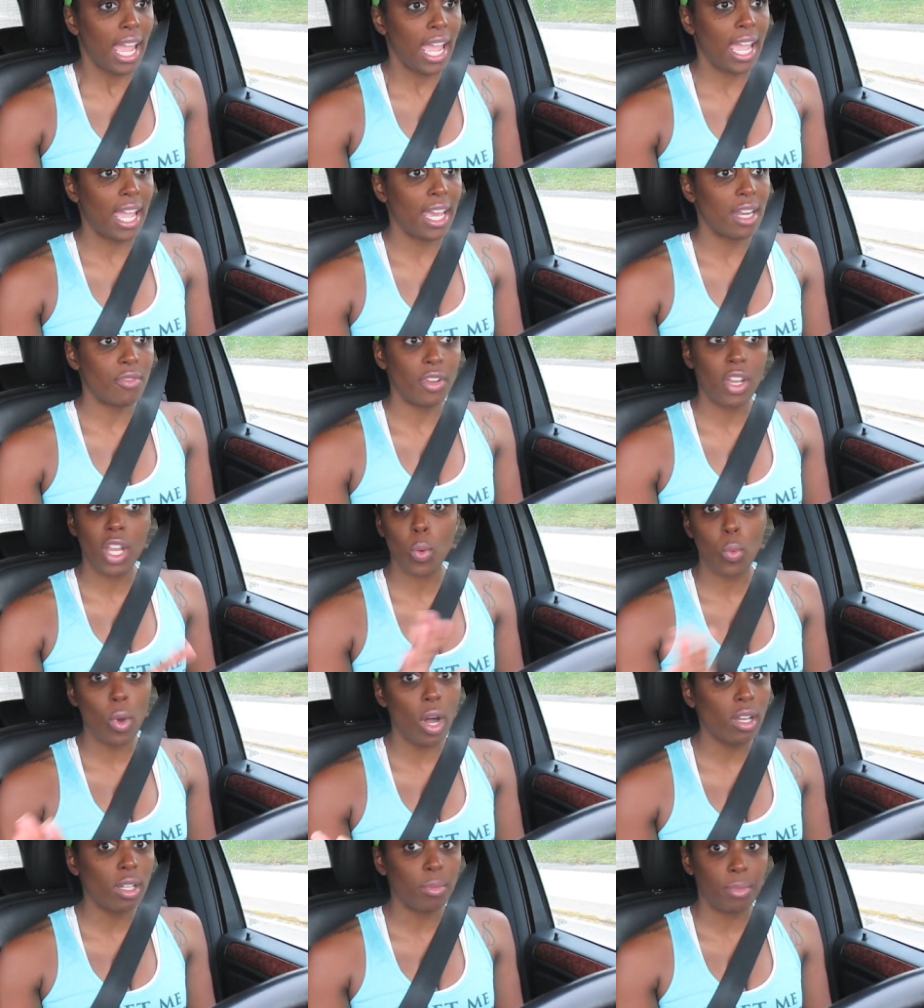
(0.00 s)
And a very
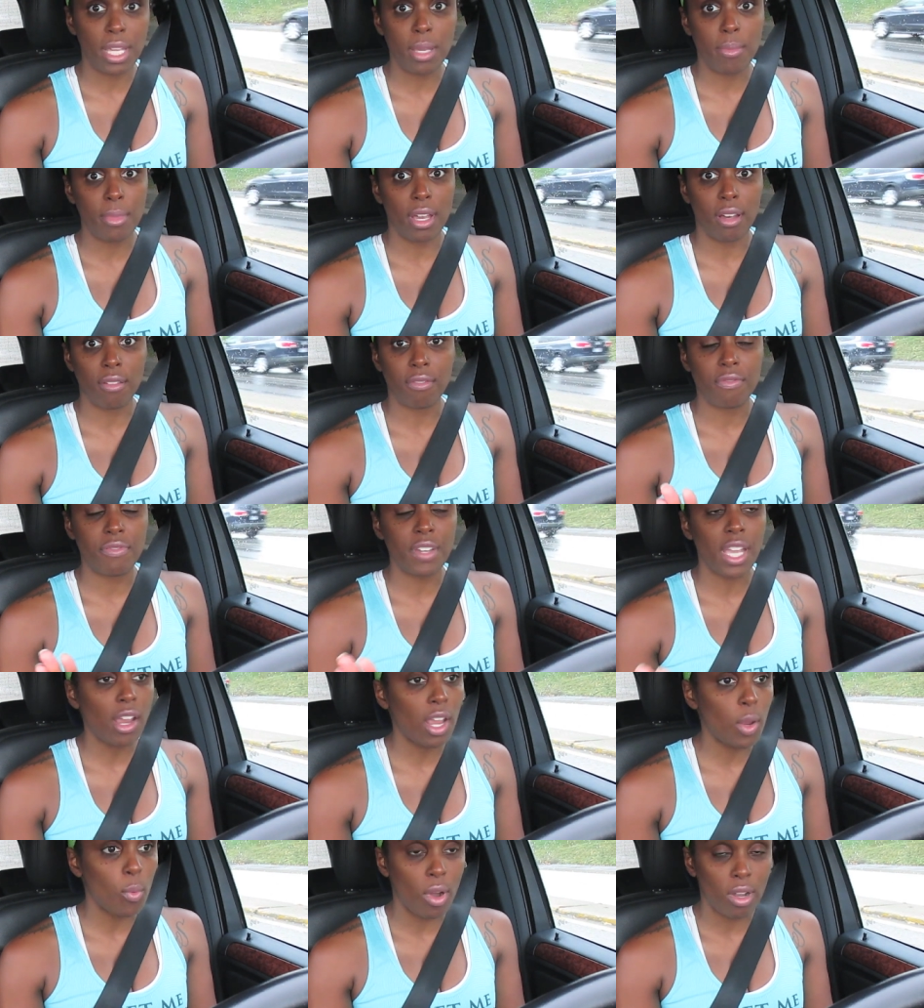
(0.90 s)
welcome email,
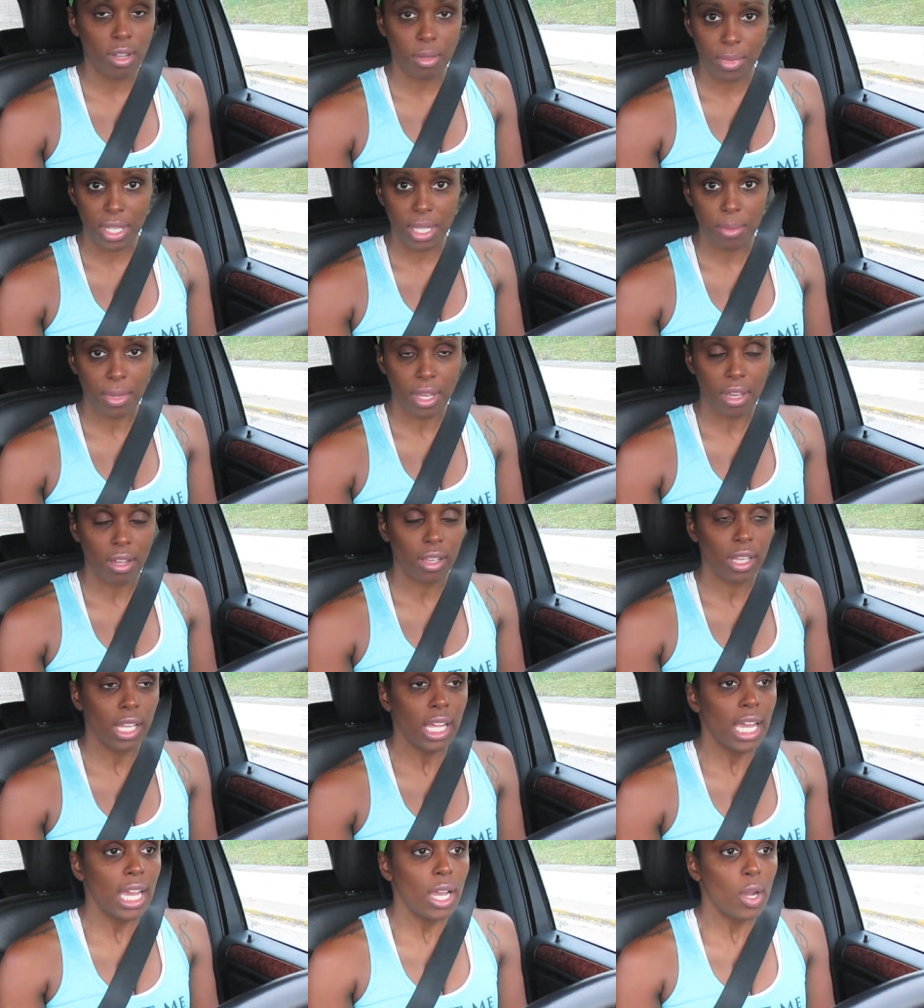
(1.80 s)
very welcome
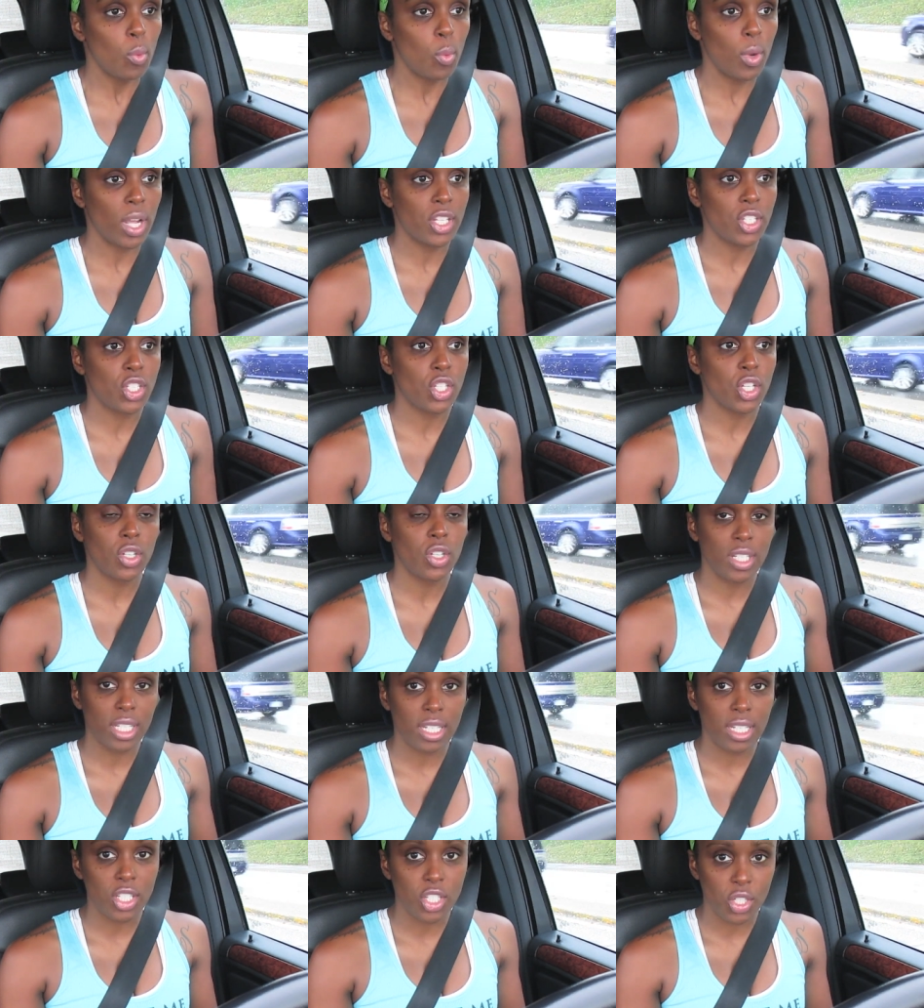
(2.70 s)
email, which
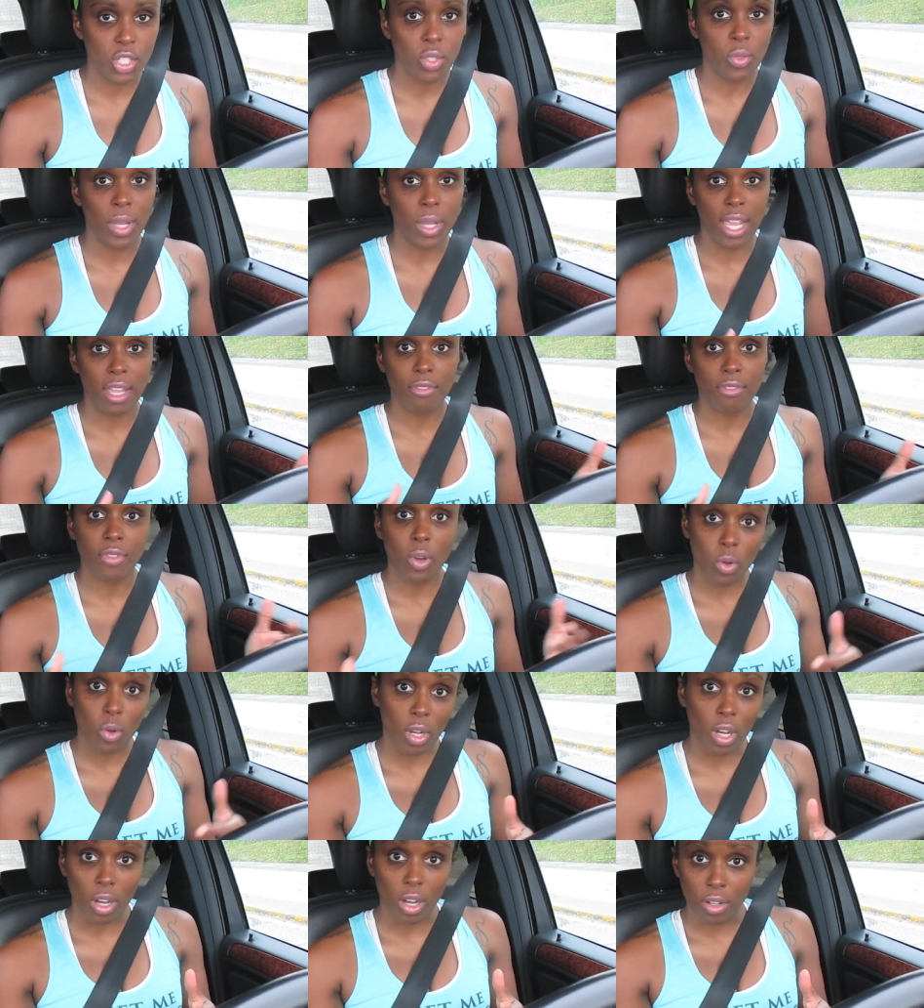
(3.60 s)
turned into a
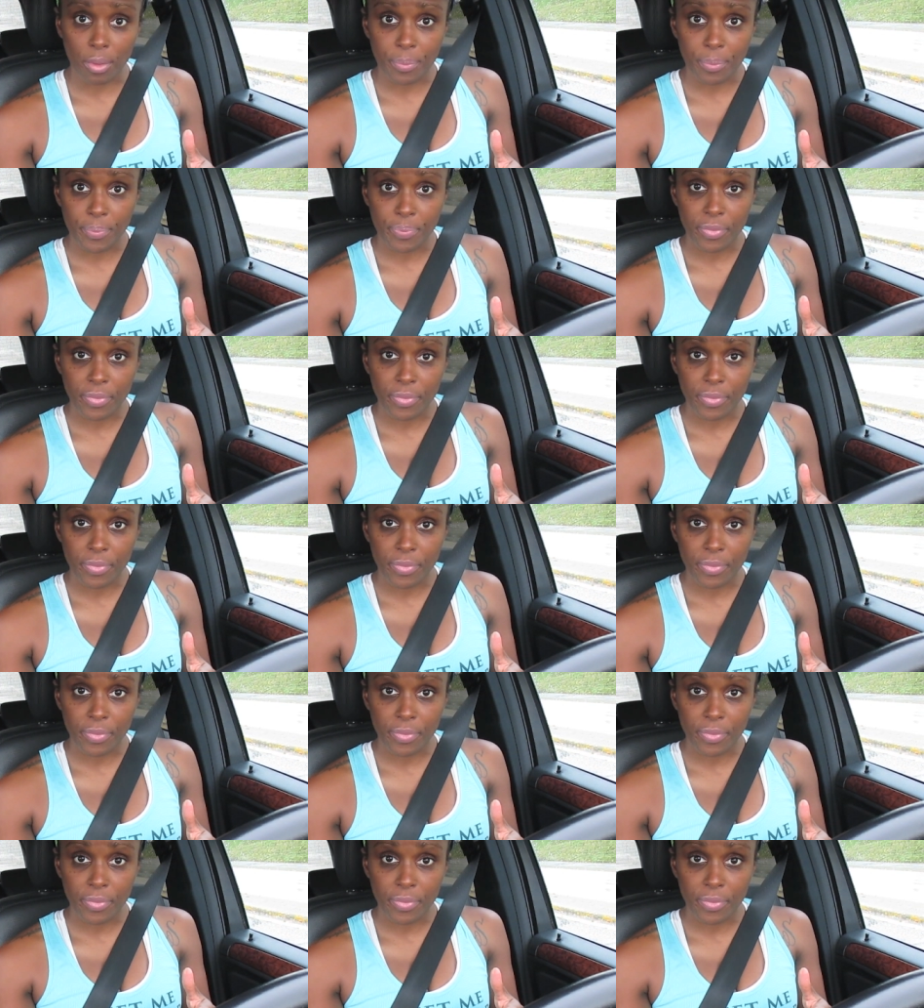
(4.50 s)
phone call